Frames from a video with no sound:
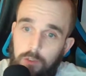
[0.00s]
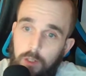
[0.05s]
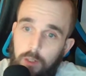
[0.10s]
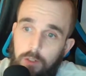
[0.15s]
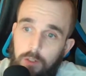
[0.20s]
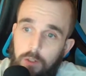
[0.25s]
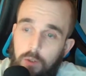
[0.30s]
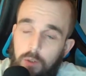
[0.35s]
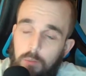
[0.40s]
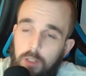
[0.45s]
and I
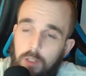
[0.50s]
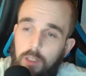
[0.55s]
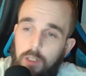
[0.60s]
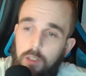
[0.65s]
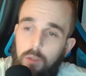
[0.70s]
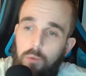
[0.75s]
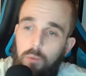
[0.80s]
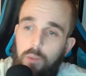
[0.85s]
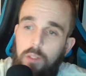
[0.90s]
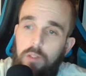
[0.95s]
know I'm not
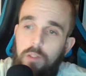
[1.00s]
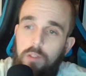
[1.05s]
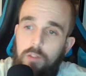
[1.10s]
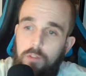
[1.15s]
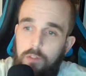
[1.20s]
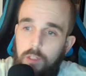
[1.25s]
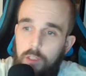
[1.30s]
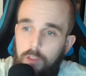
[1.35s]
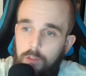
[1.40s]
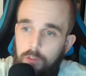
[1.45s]
going to win
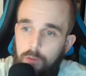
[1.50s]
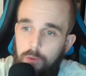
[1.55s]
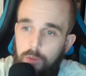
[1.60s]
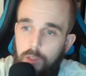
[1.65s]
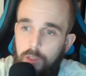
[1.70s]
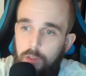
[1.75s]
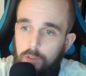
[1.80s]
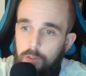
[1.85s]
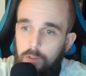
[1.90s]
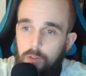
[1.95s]
these next 2
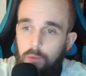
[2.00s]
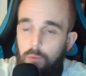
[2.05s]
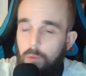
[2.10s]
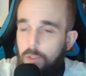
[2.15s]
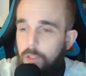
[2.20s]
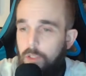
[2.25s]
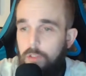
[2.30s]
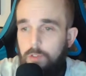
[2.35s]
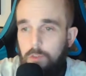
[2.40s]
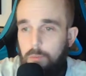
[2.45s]
years, so
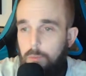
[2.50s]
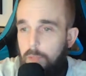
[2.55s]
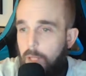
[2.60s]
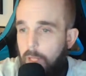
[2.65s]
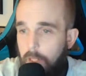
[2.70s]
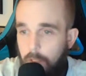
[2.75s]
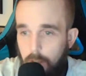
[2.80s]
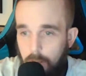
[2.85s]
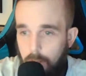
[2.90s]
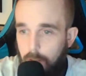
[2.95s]
what does it
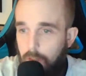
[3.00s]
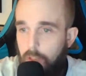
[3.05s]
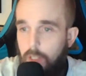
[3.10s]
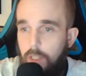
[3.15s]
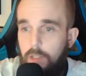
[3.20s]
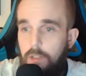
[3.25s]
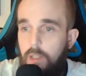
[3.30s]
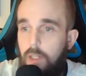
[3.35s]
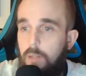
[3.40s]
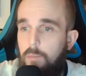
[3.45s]
matter
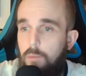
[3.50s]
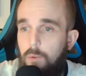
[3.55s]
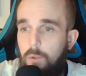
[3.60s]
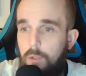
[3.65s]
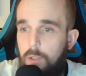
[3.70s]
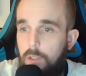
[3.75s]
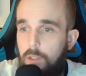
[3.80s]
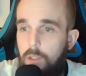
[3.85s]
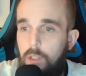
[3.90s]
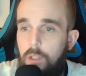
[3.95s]
at that point,